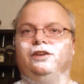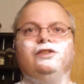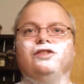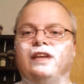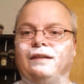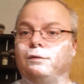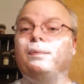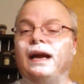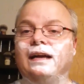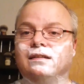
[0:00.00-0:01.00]
You just have to
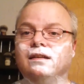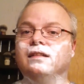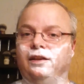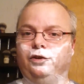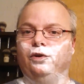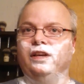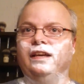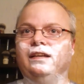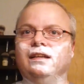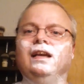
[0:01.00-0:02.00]
practice and you'll
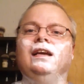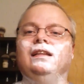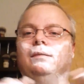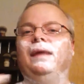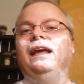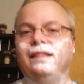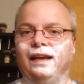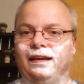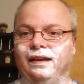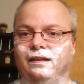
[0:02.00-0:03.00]
get it. The main
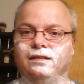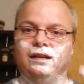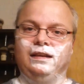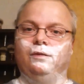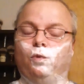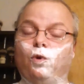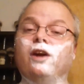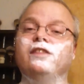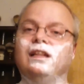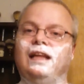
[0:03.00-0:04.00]
thing is
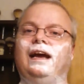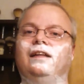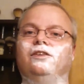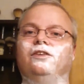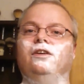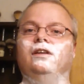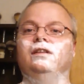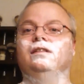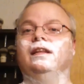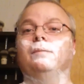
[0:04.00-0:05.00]
work the lather
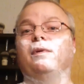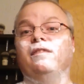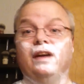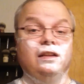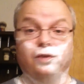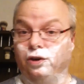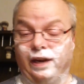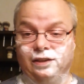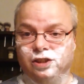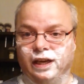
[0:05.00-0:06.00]
that provides for
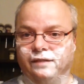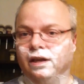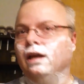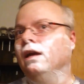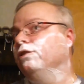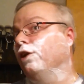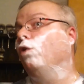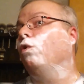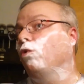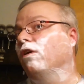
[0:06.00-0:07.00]
great shave.
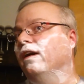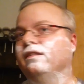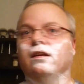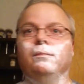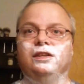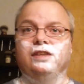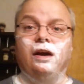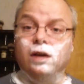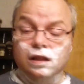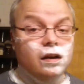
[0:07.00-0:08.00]
Don't worry so much
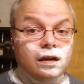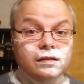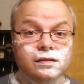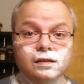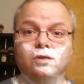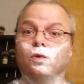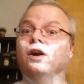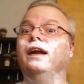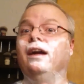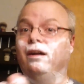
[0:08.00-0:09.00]
how it looks,
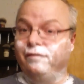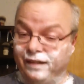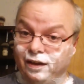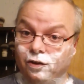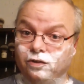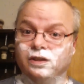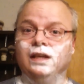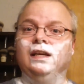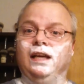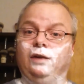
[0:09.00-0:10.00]
worry how it feels,
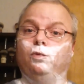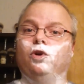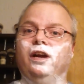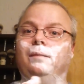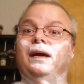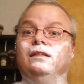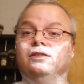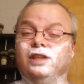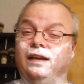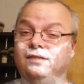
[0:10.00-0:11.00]
and worry about
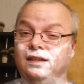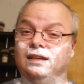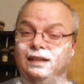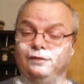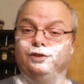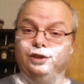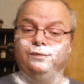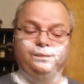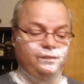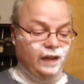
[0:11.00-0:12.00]
the shave that it gives you.
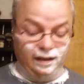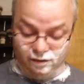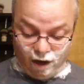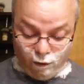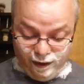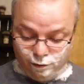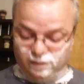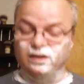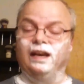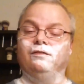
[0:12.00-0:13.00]
And as always, we
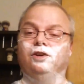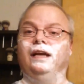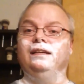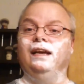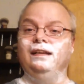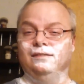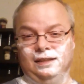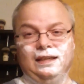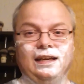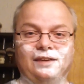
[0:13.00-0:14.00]
say have a great day,
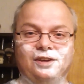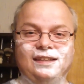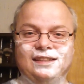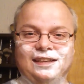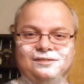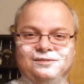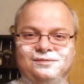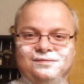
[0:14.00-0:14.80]
have a great shave.